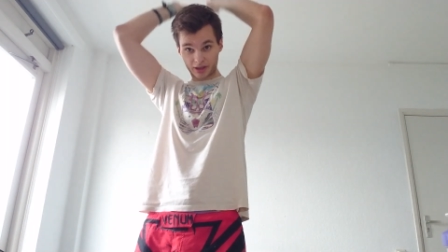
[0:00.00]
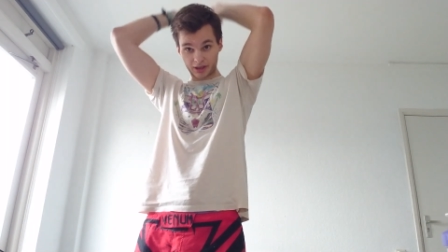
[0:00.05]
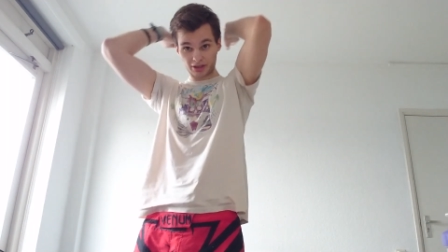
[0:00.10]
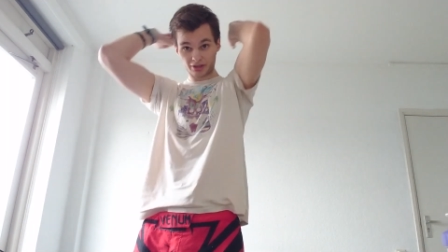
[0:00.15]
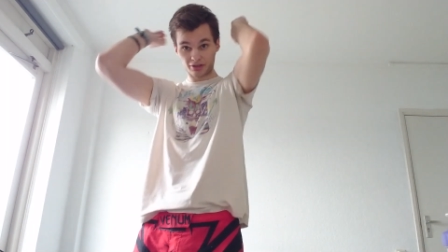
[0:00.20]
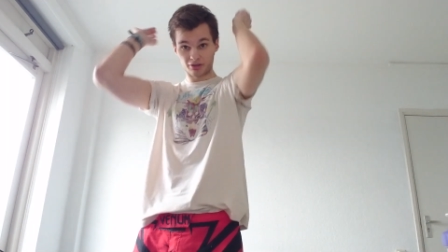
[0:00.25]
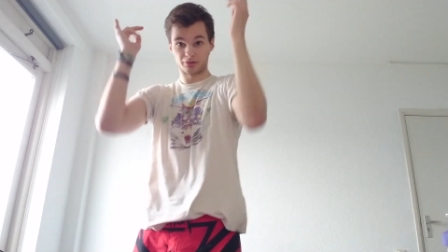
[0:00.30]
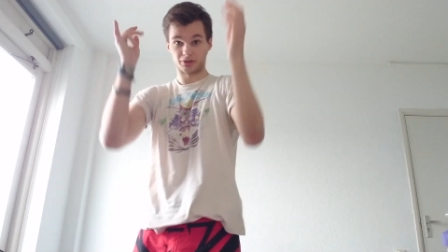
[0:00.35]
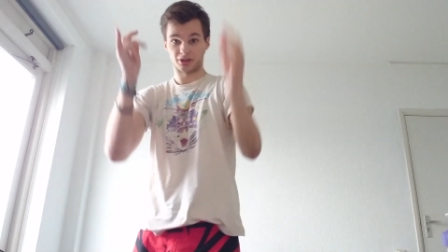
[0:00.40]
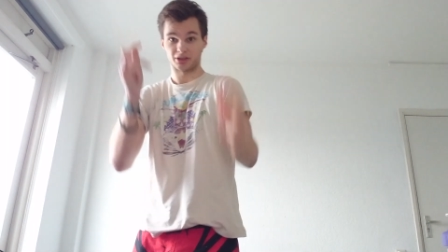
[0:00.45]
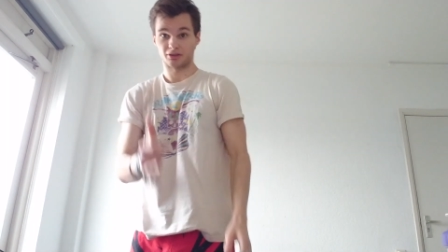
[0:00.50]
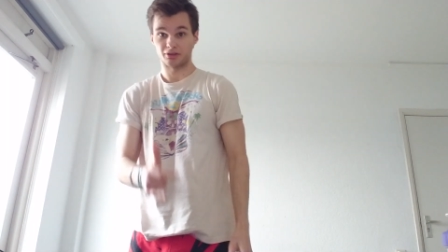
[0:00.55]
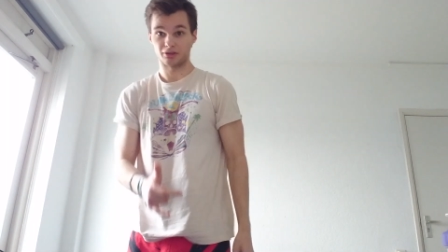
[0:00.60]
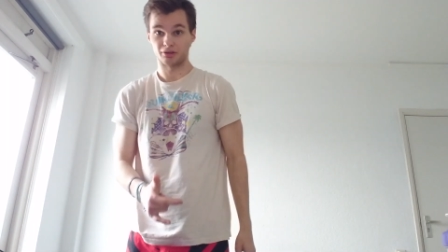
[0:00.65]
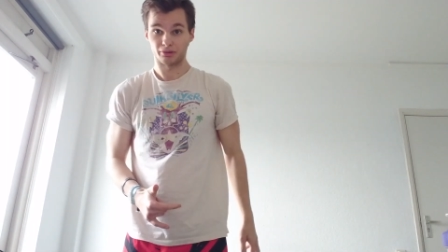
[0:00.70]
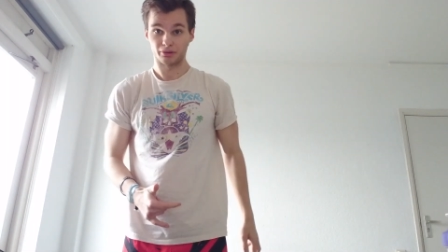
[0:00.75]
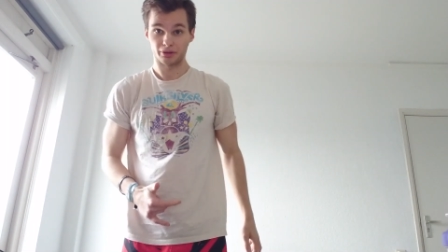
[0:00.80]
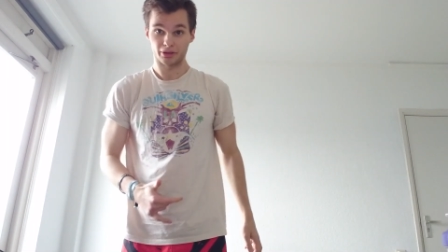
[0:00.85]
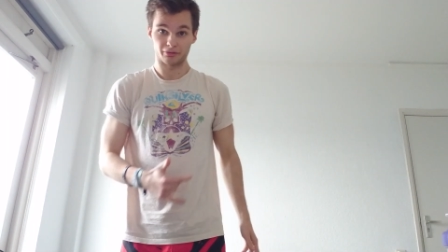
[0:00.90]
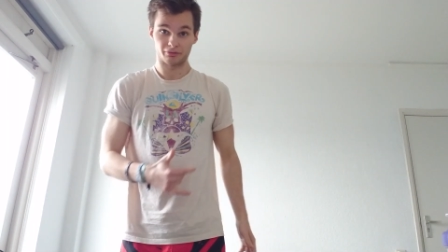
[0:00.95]
so that
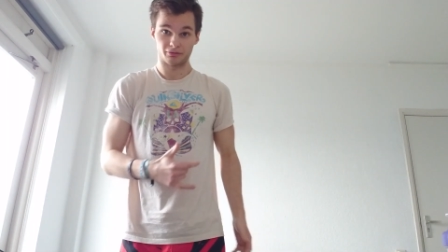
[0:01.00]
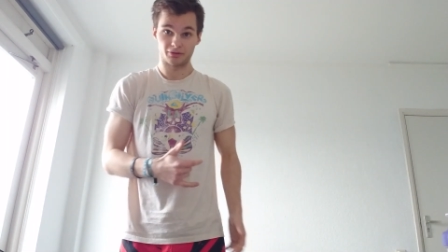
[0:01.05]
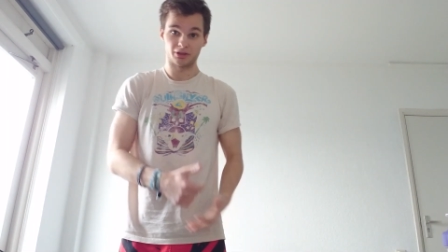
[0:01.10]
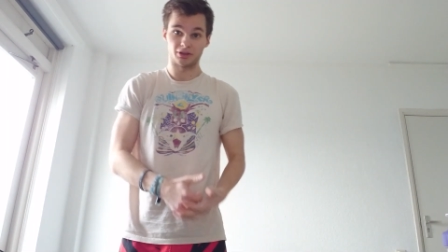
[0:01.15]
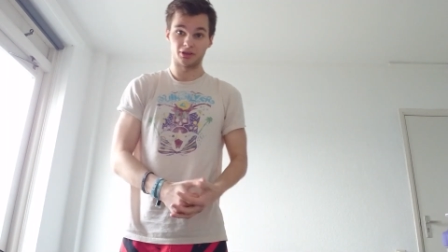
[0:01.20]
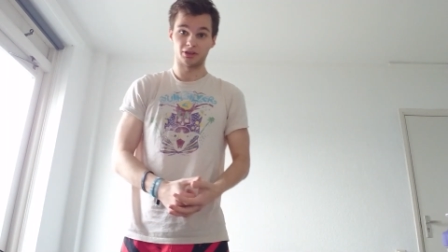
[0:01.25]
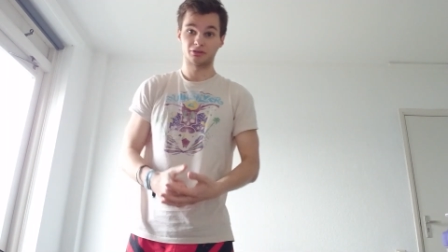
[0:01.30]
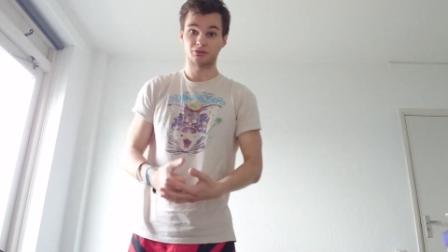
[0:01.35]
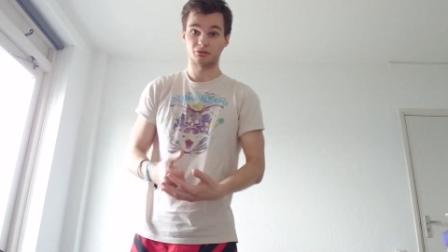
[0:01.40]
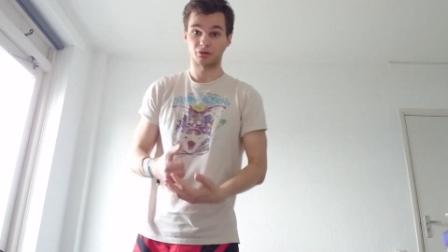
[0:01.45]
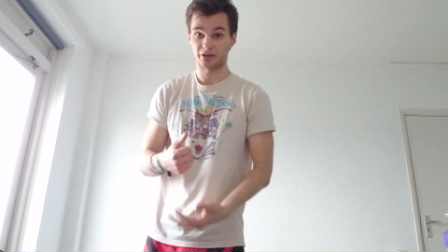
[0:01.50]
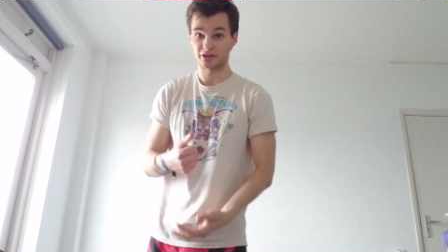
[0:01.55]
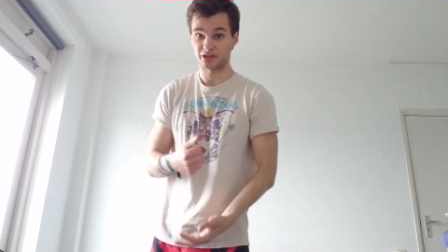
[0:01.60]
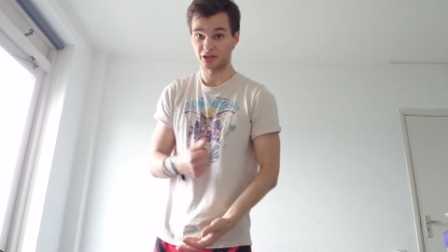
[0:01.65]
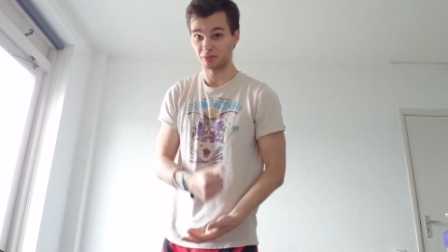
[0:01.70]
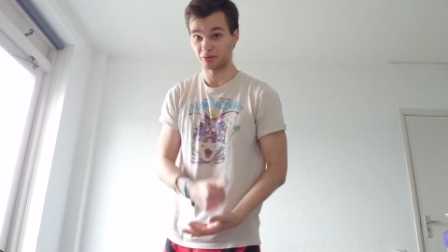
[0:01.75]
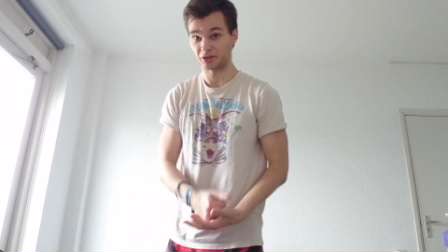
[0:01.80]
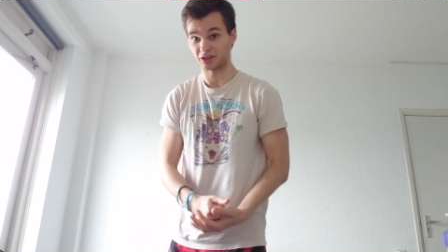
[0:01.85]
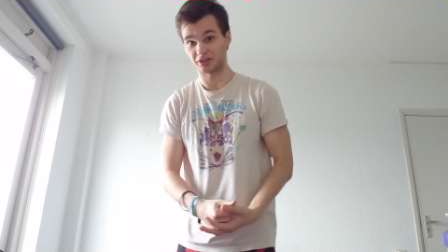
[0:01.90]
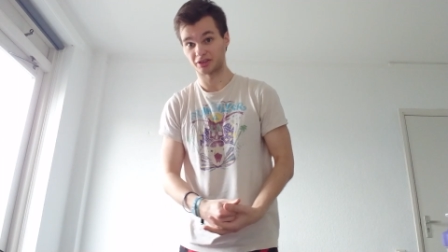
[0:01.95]
you have the
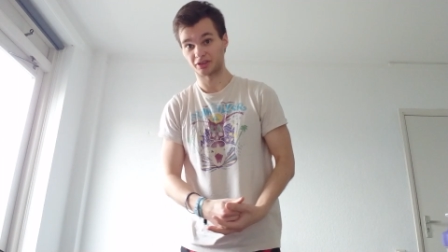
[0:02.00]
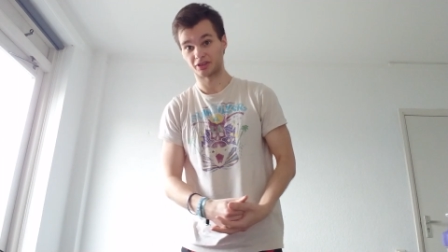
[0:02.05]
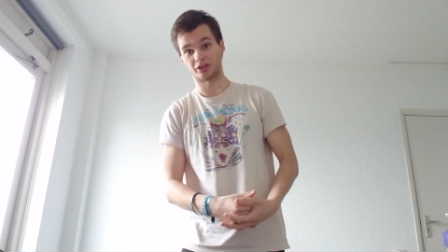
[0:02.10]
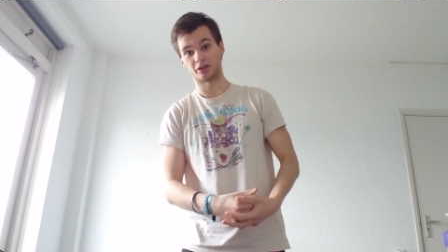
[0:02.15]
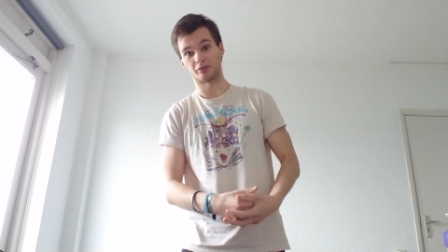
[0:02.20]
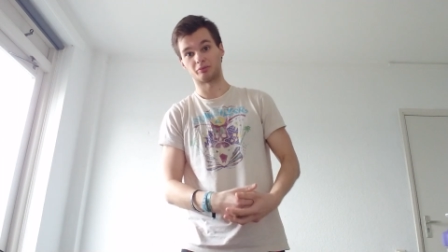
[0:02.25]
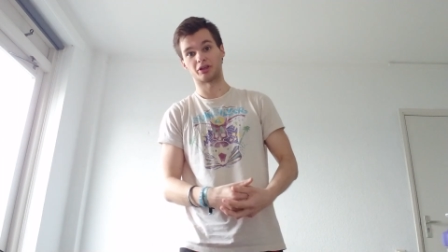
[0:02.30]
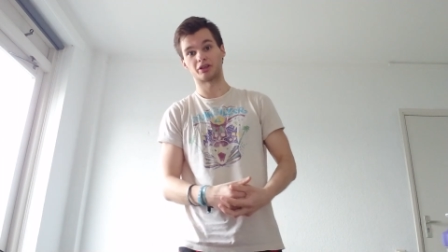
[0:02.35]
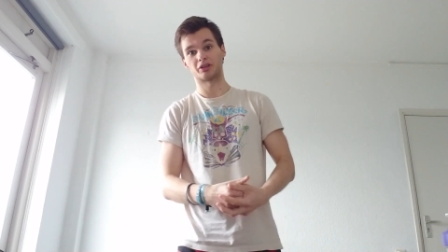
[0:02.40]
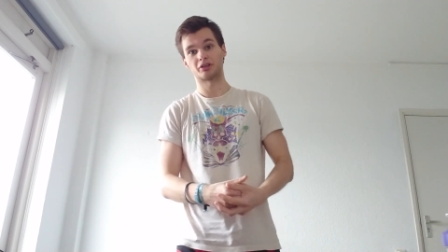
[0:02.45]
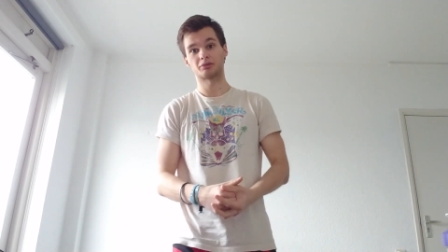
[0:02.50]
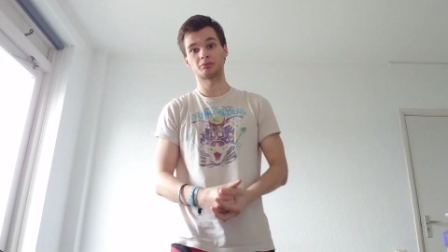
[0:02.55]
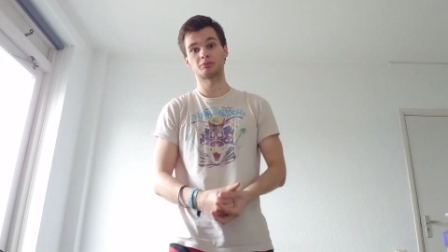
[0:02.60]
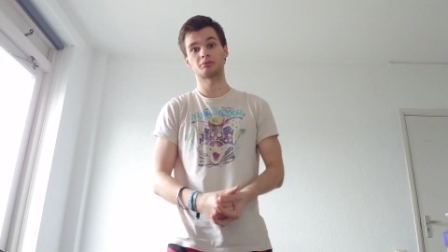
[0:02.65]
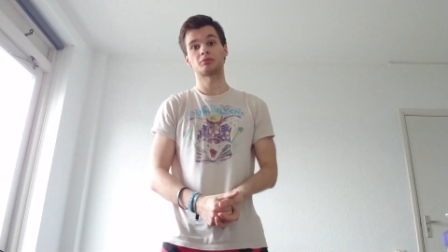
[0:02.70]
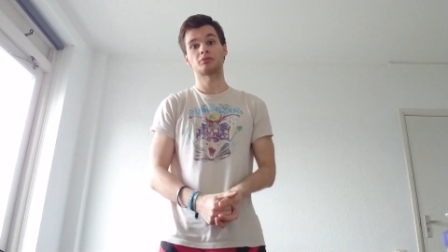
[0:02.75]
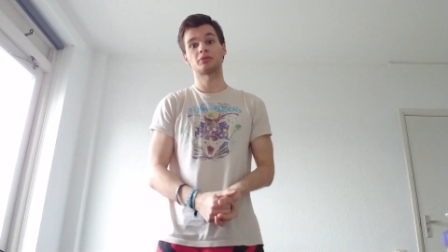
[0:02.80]
triceps actually bigger,